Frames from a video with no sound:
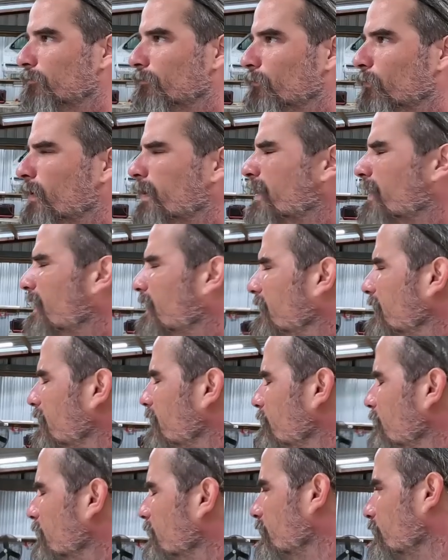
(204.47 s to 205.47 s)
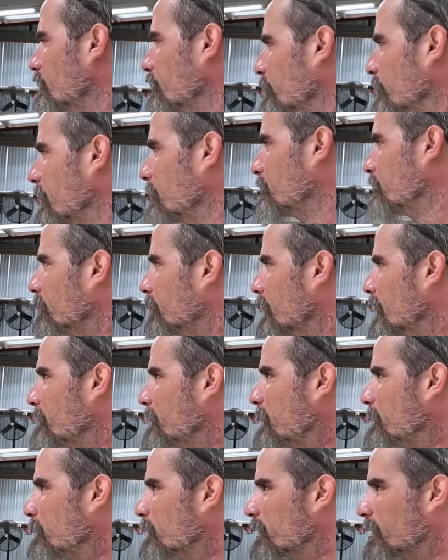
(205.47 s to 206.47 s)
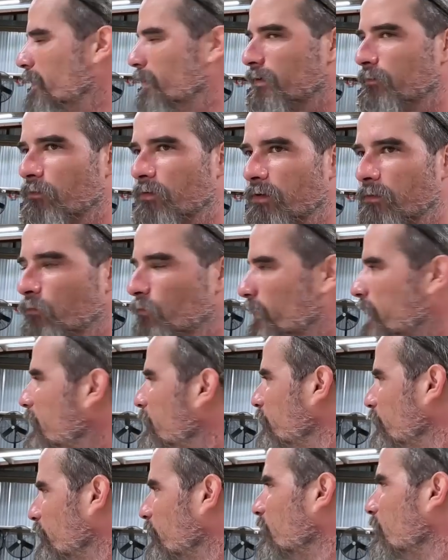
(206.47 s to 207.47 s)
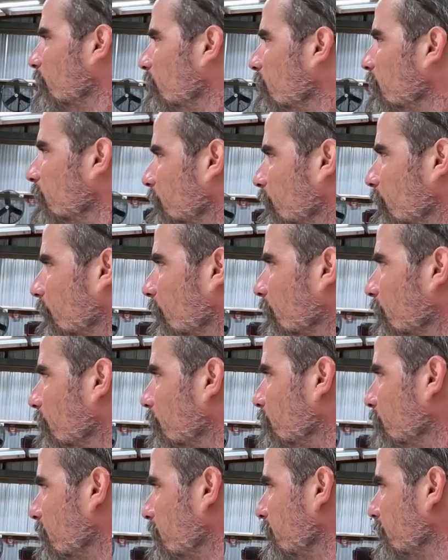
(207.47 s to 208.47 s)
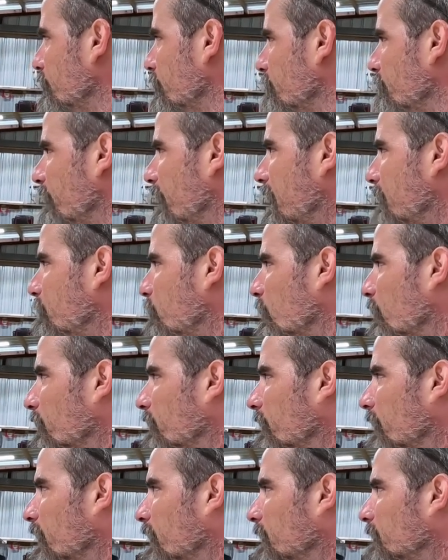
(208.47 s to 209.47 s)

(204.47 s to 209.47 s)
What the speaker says: What can I leave in the description that people can reach you so if they need some fab work done?